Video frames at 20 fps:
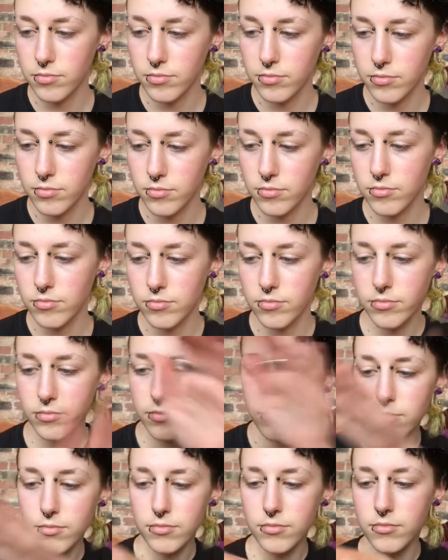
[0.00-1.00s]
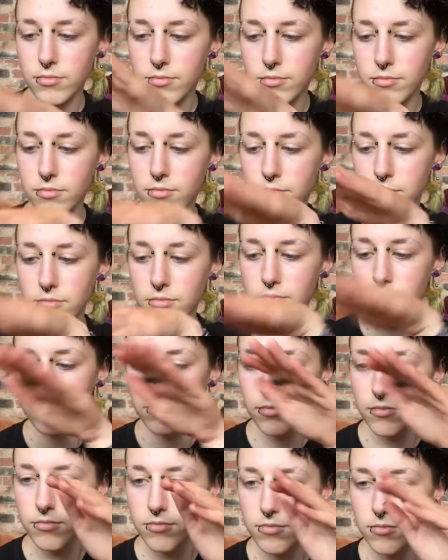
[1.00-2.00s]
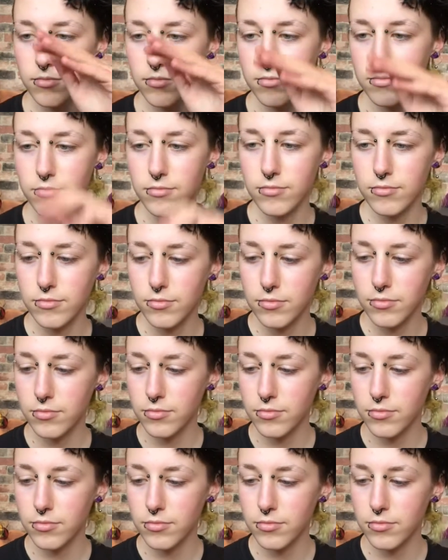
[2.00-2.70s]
(no one is talking)